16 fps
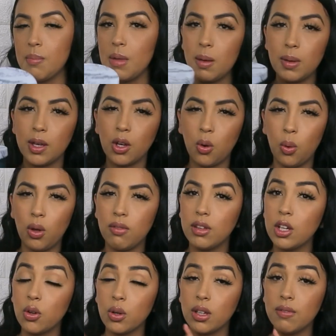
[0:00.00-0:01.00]
maybe
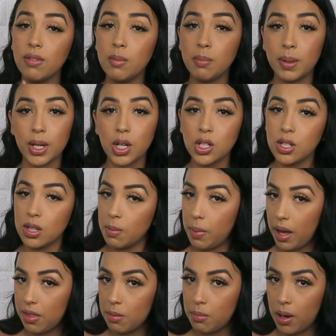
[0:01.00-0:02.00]
equivalent or even bigger to the
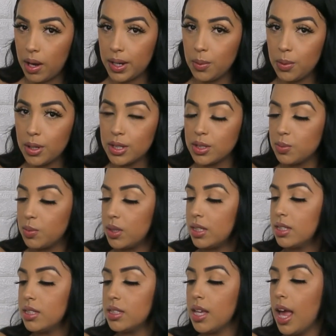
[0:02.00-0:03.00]
Bath and Body Works
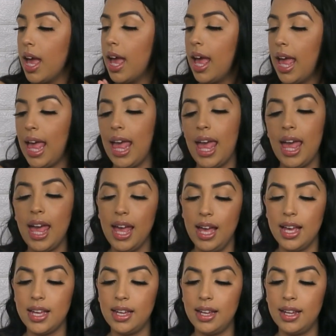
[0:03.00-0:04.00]
ones,
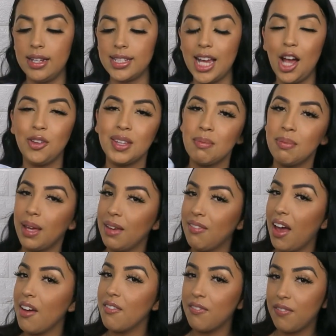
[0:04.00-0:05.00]
and I only
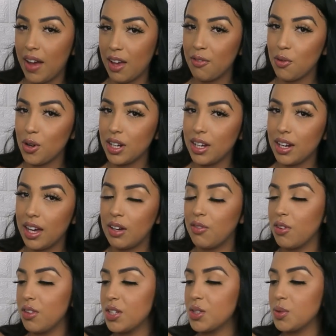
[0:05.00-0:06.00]
paid five
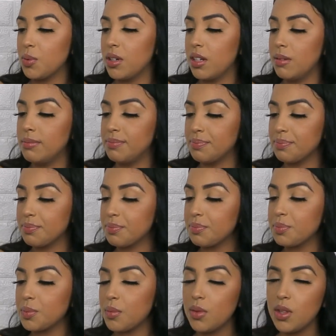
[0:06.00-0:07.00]
forty-nine for this one.
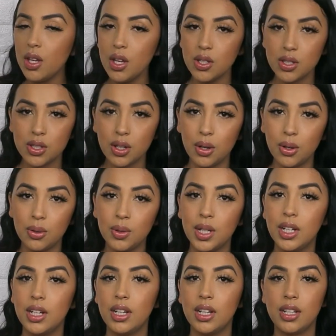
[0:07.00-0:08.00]

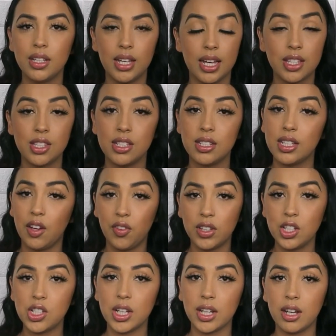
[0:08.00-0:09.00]
So yes,
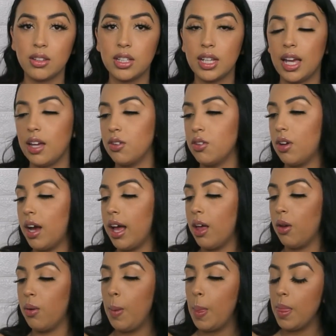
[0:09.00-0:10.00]
definitely check out the candle
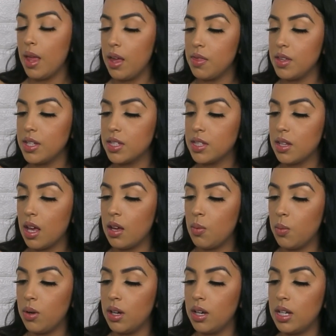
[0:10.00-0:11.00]
aisle. This
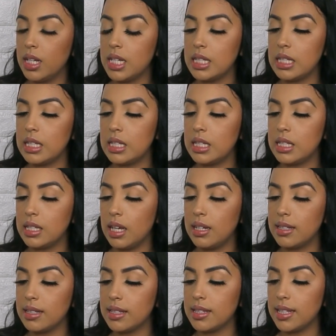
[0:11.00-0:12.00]
one is in the
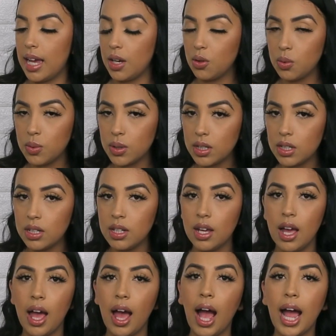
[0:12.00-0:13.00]
scent sandalwood.
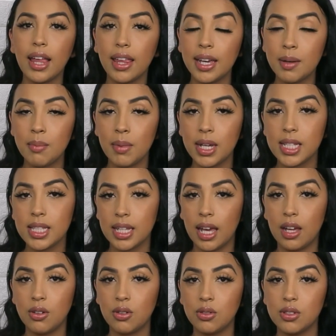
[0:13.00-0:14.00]
I like my
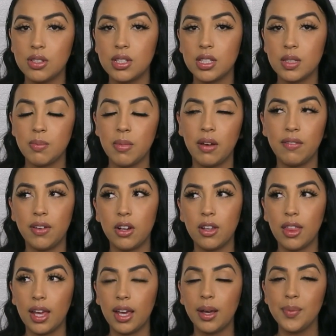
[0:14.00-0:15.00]
candles to smell
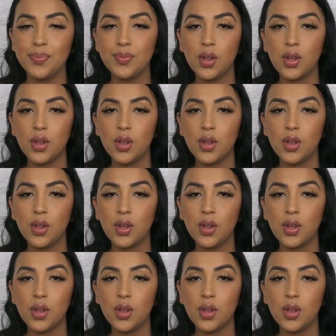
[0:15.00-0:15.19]
very like